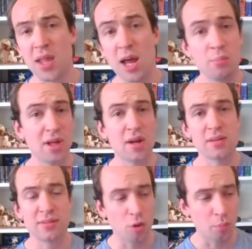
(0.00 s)
And Blood
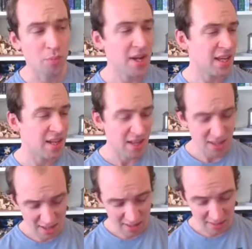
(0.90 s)
and Soul bring in
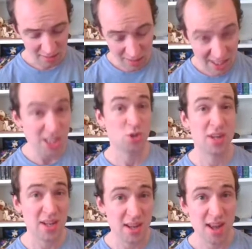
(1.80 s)

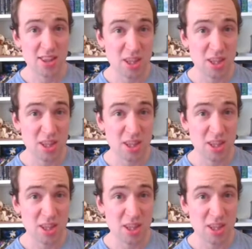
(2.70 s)
literally